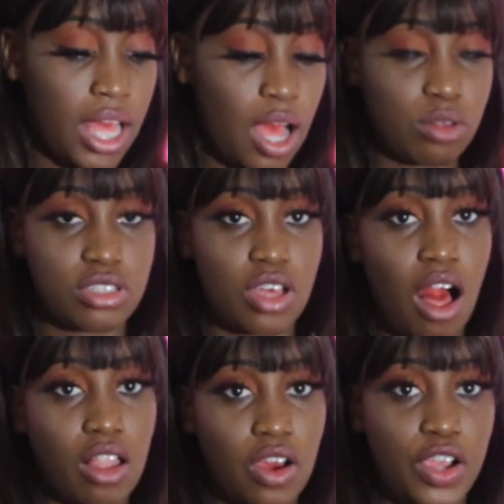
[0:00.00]
How
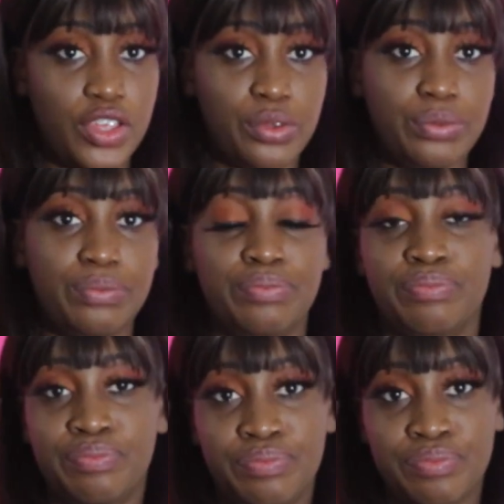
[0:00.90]
tall are you?
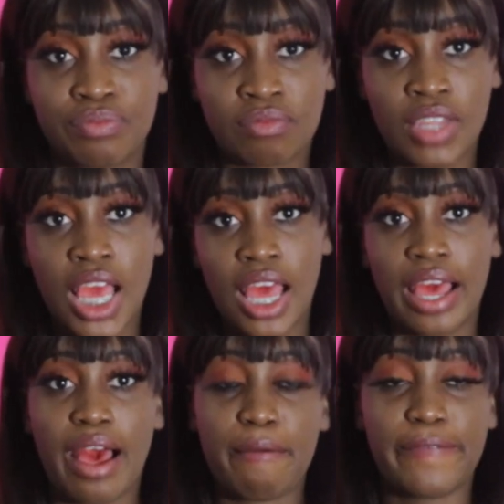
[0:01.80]

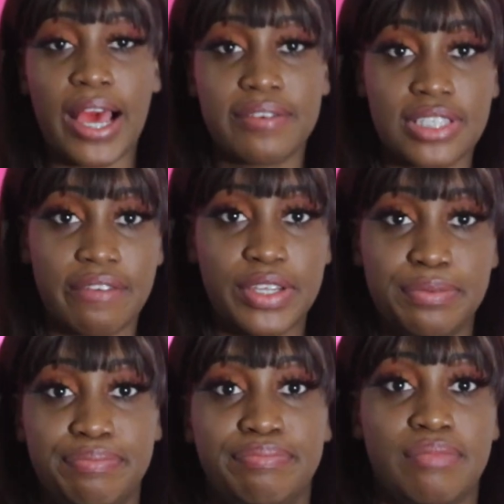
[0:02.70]
I'm
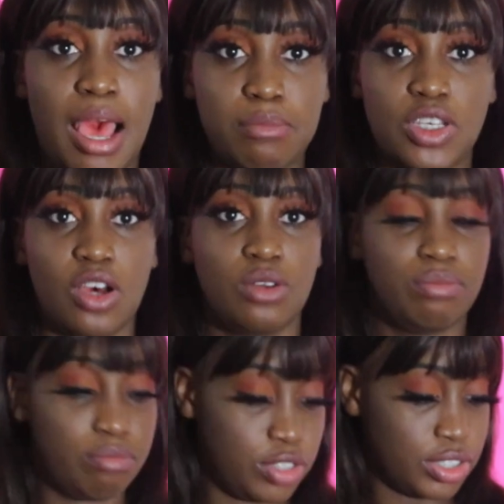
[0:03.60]
5'7". I'm tall.
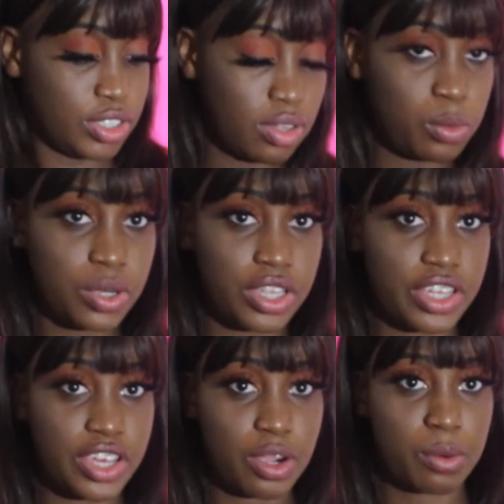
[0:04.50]
I'm really tall. What
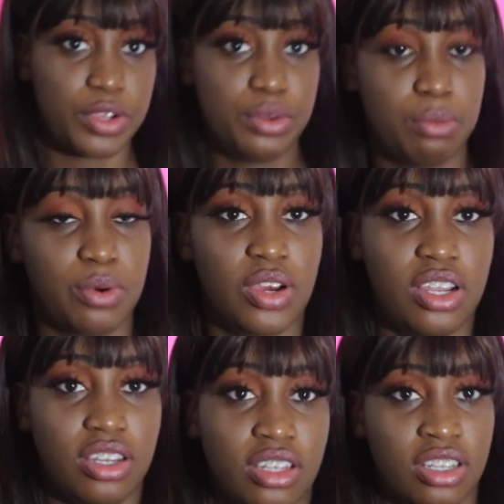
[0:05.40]
year were you
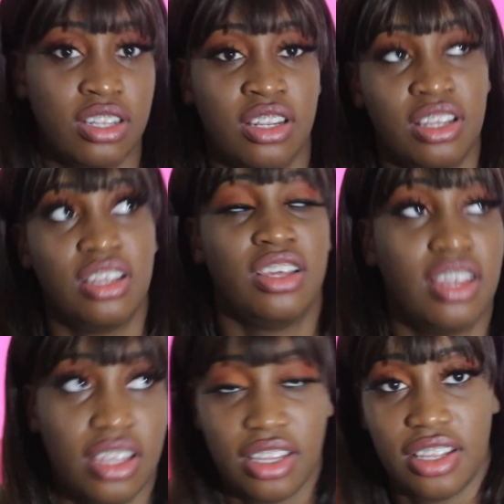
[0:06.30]
born?
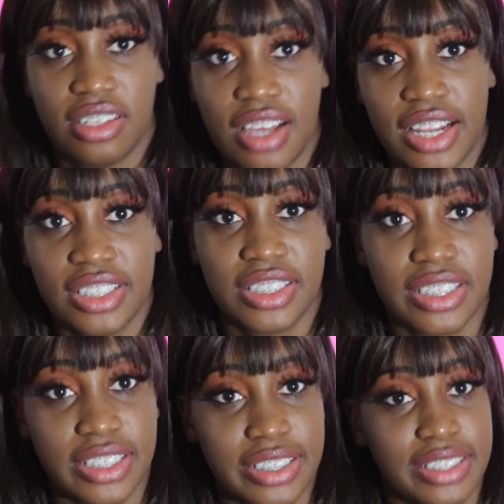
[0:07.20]

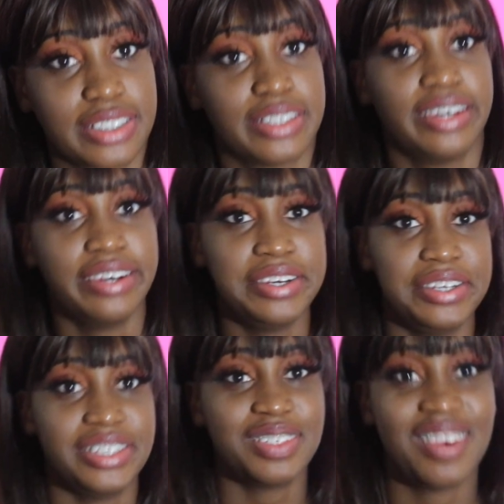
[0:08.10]
96.
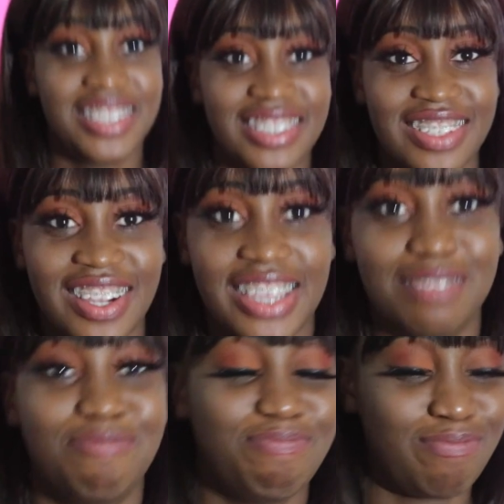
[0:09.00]
Oh, these questions are
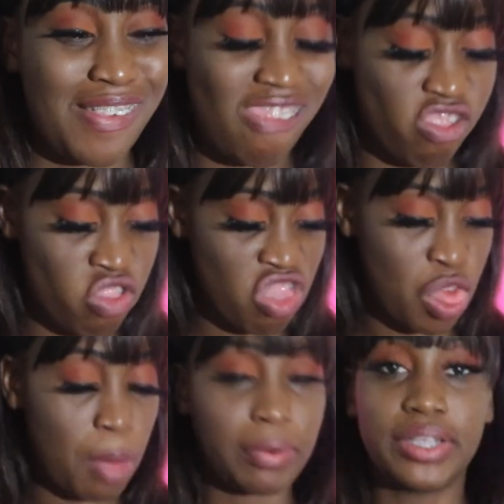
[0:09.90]
lame.
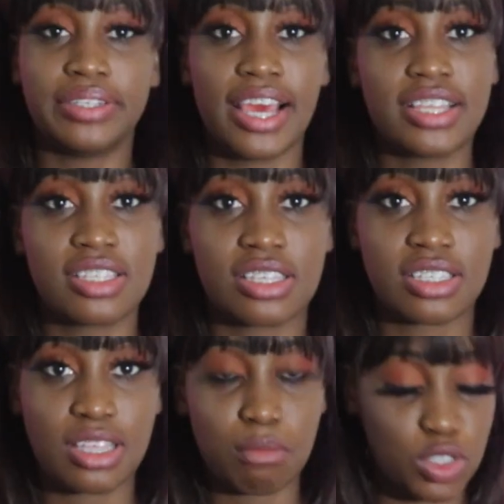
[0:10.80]
But
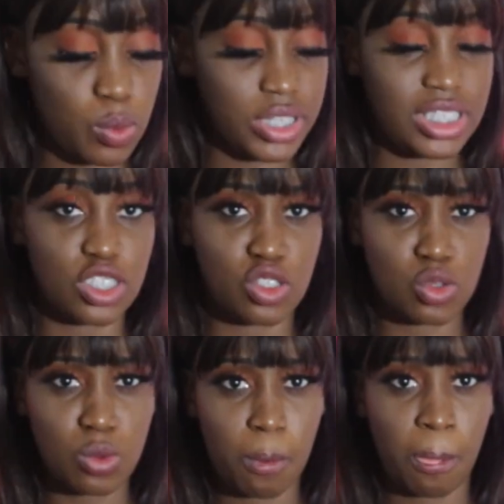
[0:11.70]
96. I'm
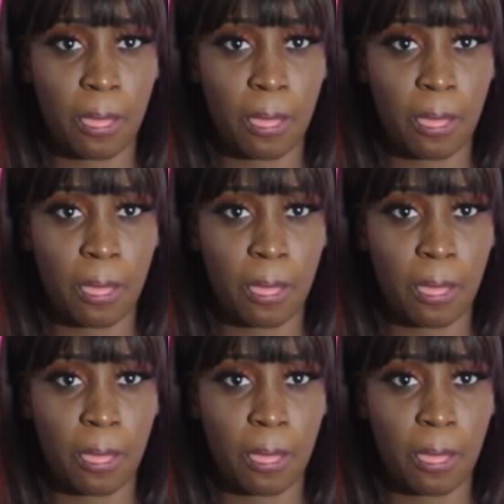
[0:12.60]
22.